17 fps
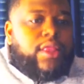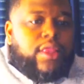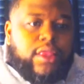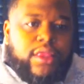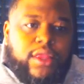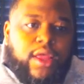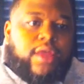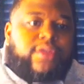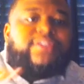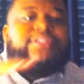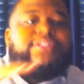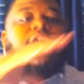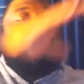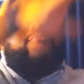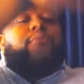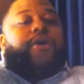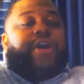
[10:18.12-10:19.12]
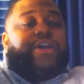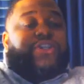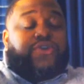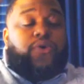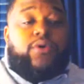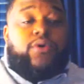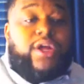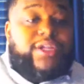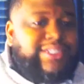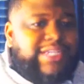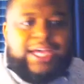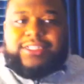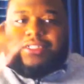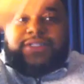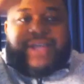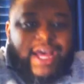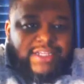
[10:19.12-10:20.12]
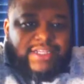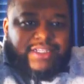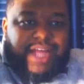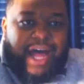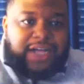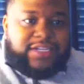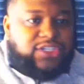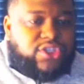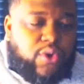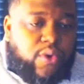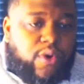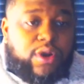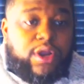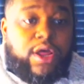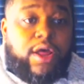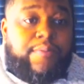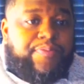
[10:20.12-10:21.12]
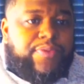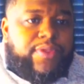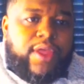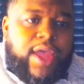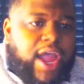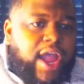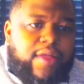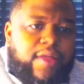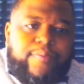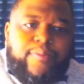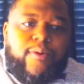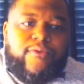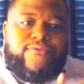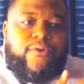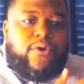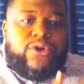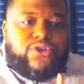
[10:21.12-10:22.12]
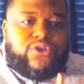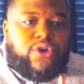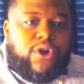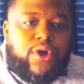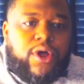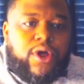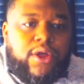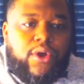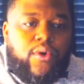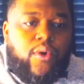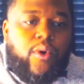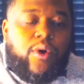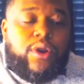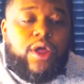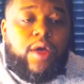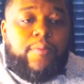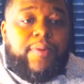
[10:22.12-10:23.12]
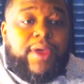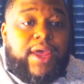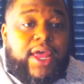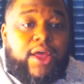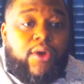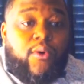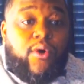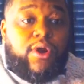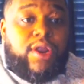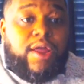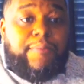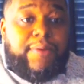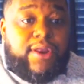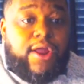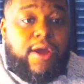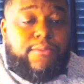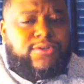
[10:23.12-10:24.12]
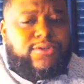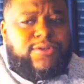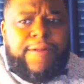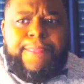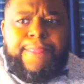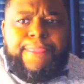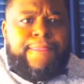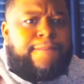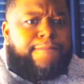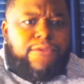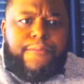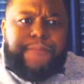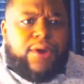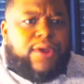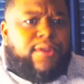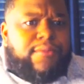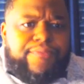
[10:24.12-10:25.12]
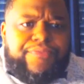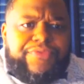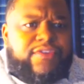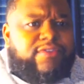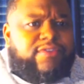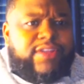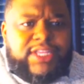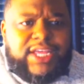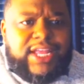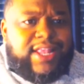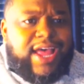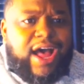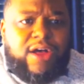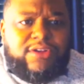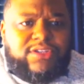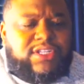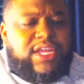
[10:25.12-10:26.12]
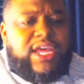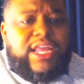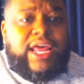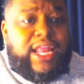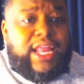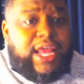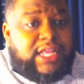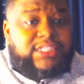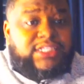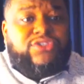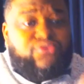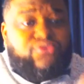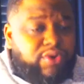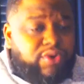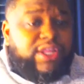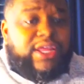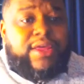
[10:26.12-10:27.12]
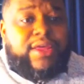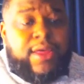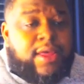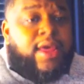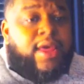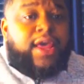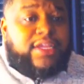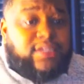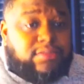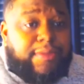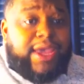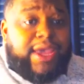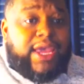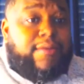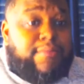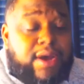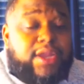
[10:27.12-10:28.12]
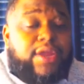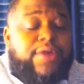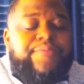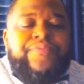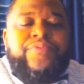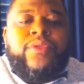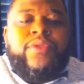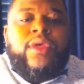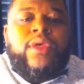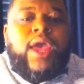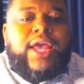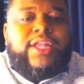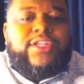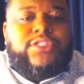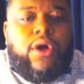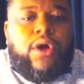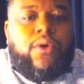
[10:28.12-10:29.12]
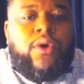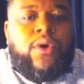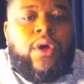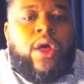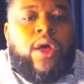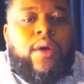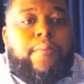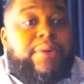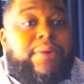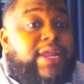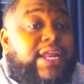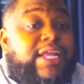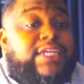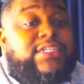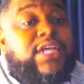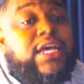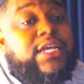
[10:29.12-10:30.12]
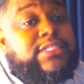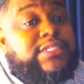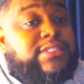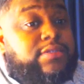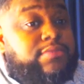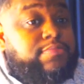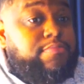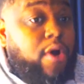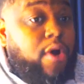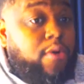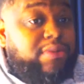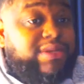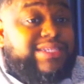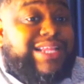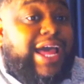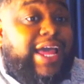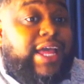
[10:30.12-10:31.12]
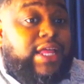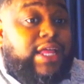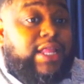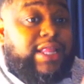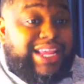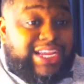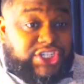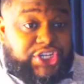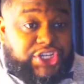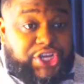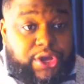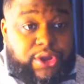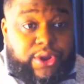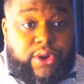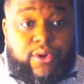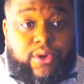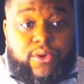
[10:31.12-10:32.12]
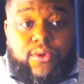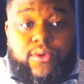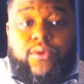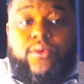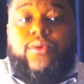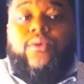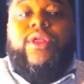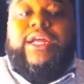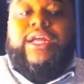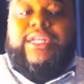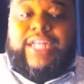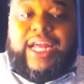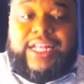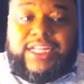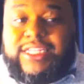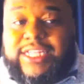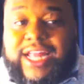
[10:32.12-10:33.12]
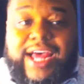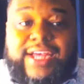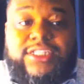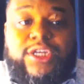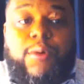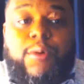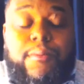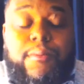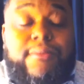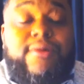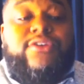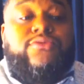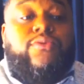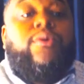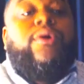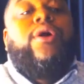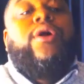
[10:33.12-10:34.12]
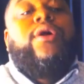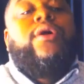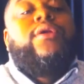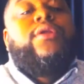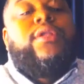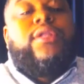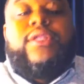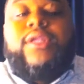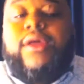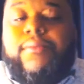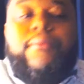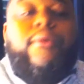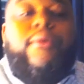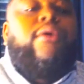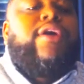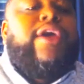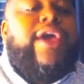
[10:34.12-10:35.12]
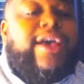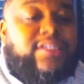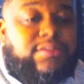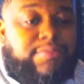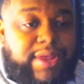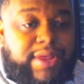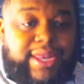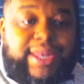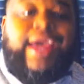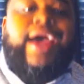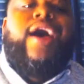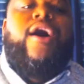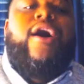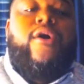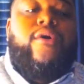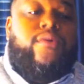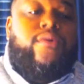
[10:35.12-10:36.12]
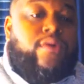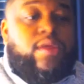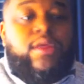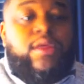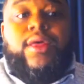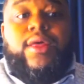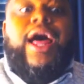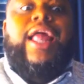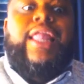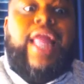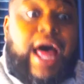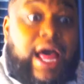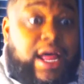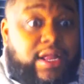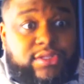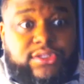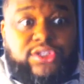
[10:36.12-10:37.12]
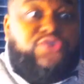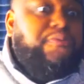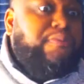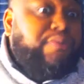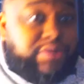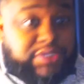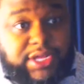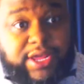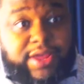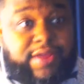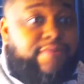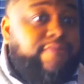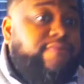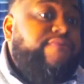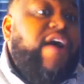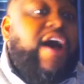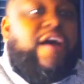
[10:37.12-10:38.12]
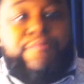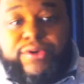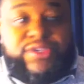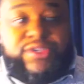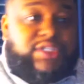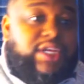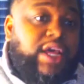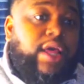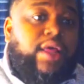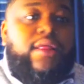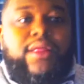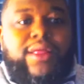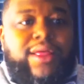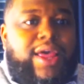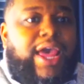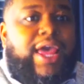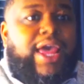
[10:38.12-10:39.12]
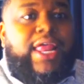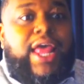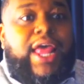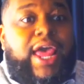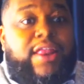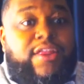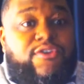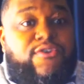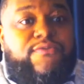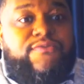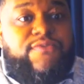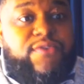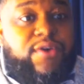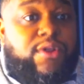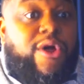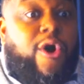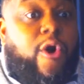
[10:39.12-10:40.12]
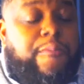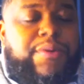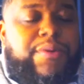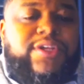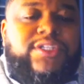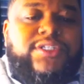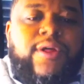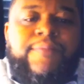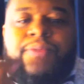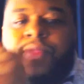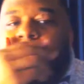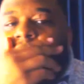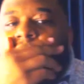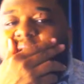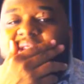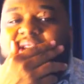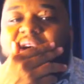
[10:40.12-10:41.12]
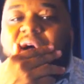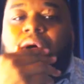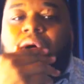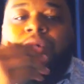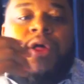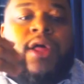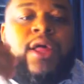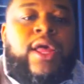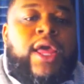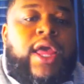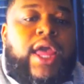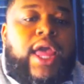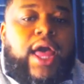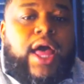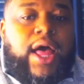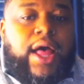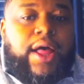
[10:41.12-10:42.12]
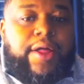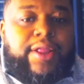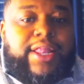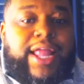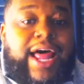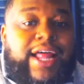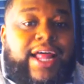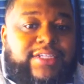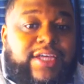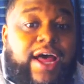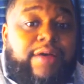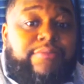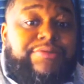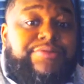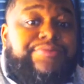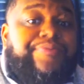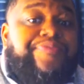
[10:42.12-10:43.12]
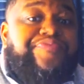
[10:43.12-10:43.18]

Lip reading: the stock market is going up. Tech stocks is going up. Portfolios are going up and going up in numbers. You putting 10,000 in, and it's really it's making money. And so, but then it's moments like this year, or like these last couple months, where the market has been down a lot, 2%, 5%, and you feel hopeless. And so, a lot of times,